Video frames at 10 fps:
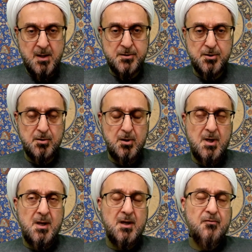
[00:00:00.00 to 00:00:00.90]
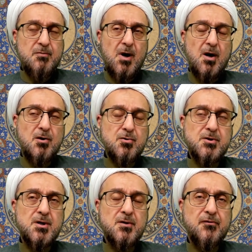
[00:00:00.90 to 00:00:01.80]
So if we are
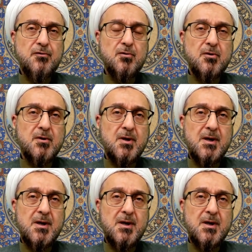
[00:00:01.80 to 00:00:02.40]
looking for